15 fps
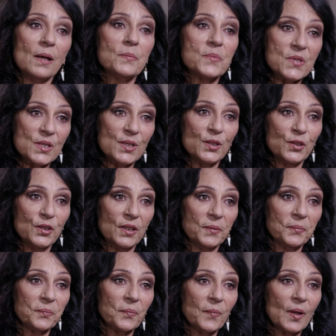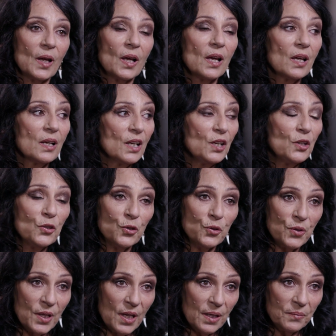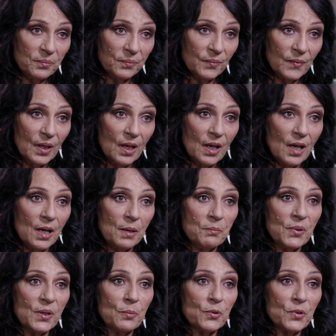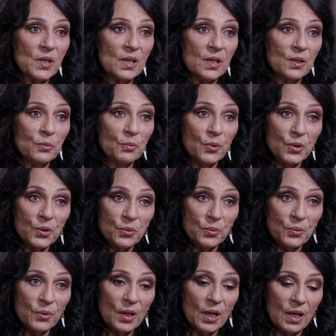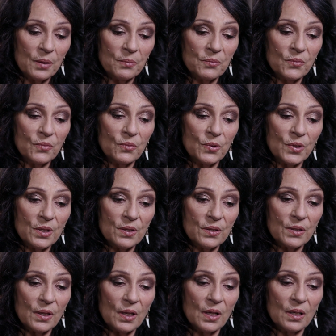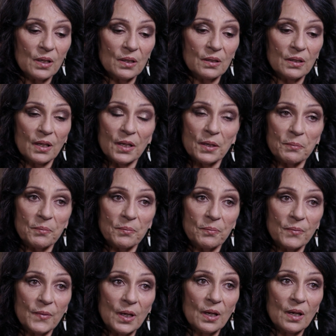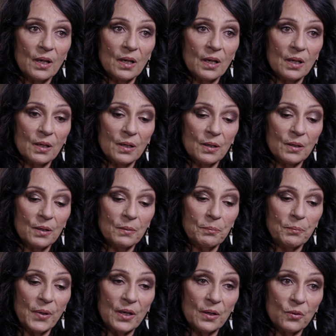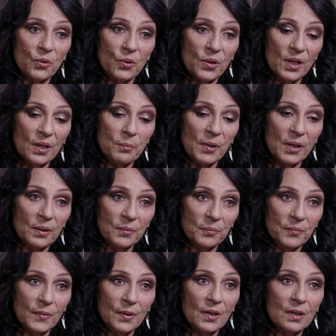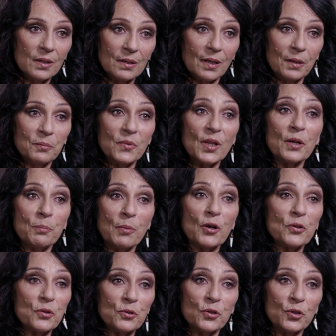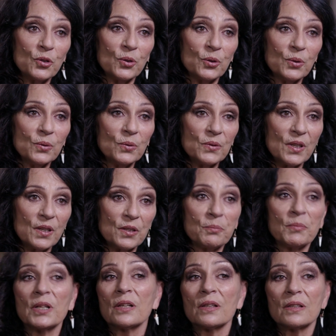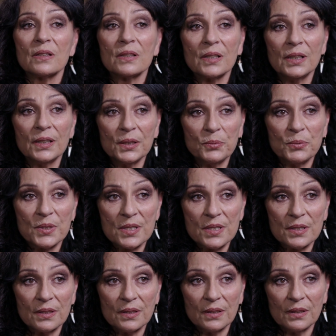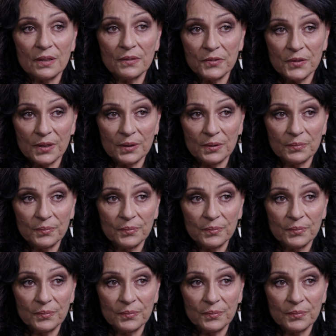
Absolutely. And he knew that. And people that he worked with, like Pat Hohepa, they both knew that the minute that the lid was lifted,